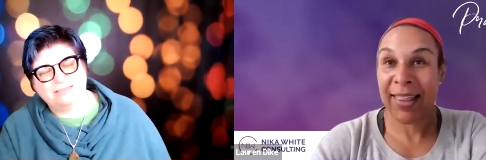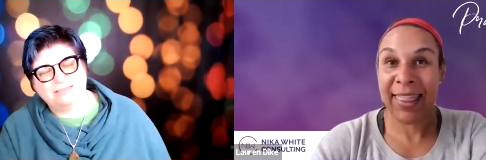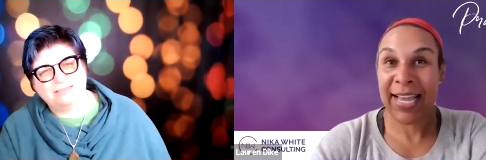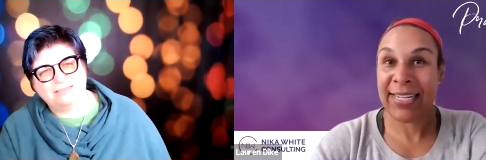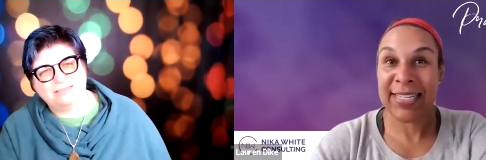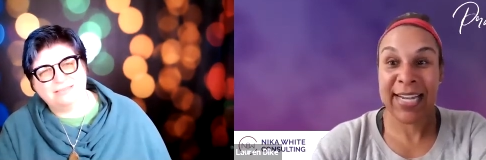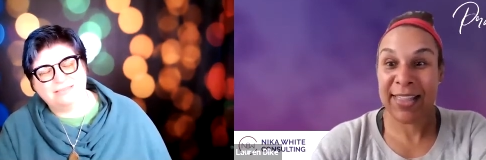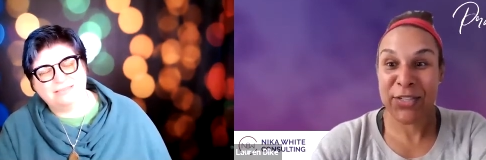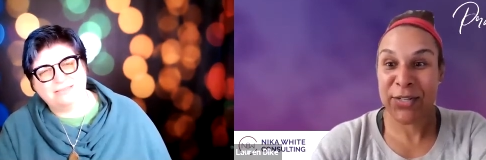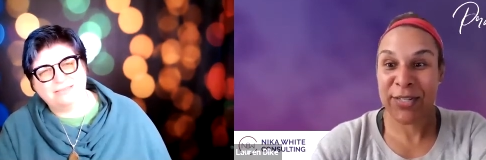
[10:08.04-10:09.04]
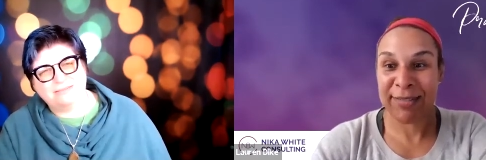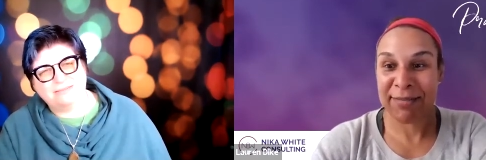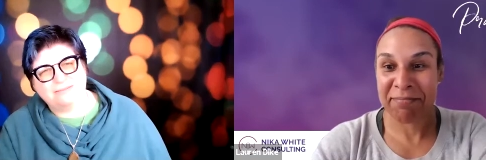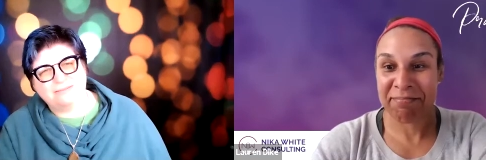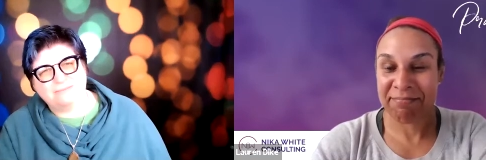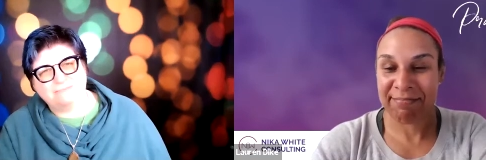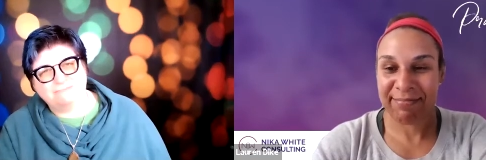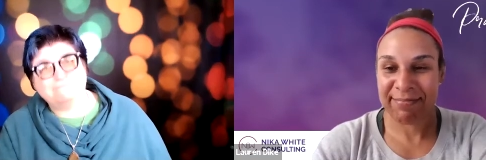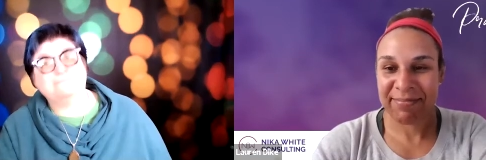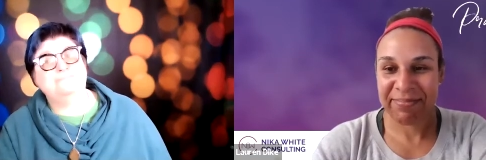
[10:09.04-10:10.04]
Speaker 1: That death is certain.
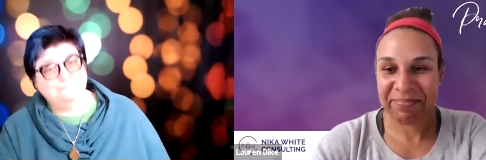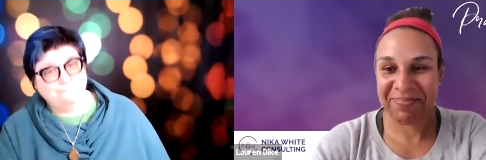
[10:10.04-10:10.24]
Mm-hmm.